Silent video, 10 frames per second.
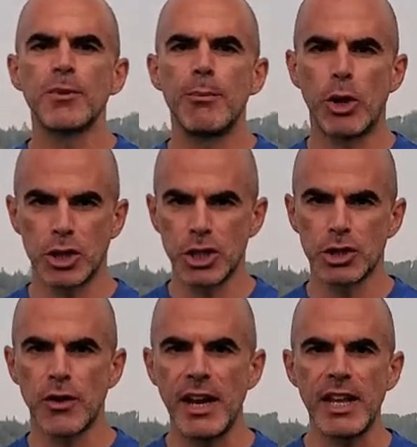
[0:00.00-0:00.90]
Personal
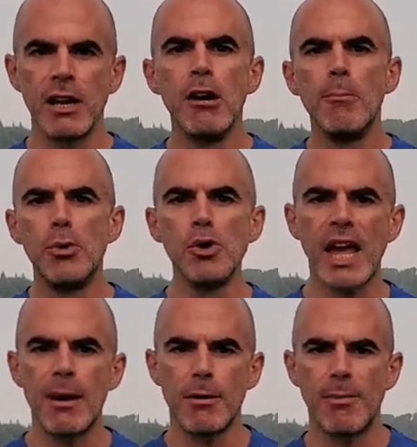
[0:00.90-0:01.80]
Training Boot
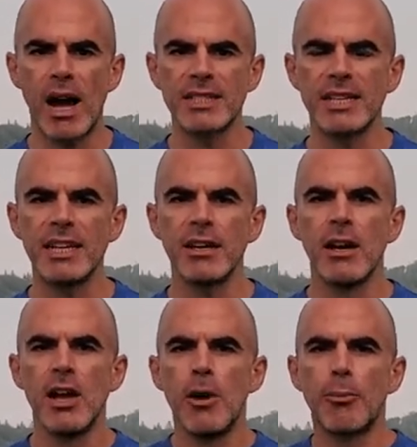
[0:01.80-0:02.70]
Camp and Boxing
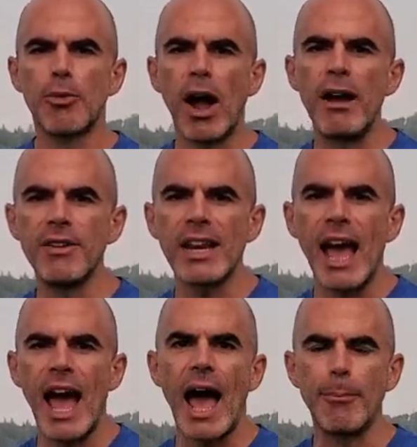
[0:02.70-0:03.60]
private
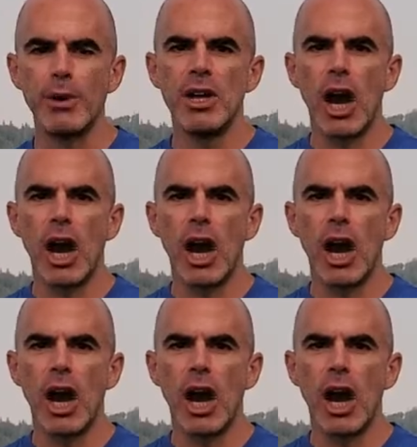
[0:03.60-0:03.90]
app,